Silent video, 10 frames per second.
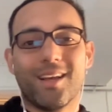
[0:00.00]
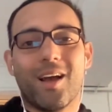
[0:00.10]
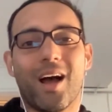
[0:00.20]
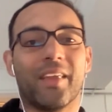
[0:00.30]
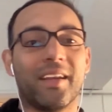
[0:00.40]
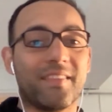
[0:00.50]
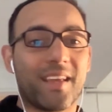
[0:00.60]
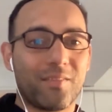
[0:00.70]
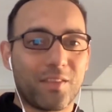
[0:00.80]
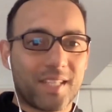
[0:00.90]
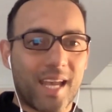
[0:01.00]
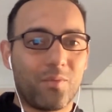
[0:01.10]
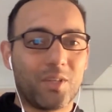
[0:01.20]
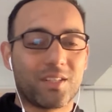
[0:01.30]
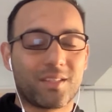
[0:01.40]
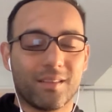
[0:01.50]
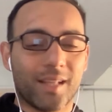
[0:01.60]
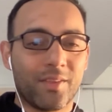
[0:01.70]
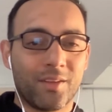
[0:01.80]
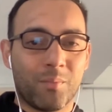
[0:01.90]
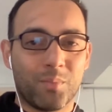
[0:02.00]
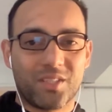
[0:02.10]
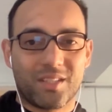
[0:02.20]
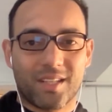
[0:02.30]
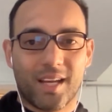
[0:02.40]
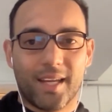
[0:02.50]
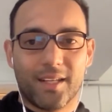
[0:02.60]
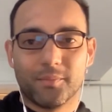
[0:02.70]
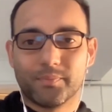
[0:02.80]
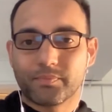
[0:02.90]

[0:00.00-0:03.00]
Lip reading: And then in the end of the day, we just let the numbers decide.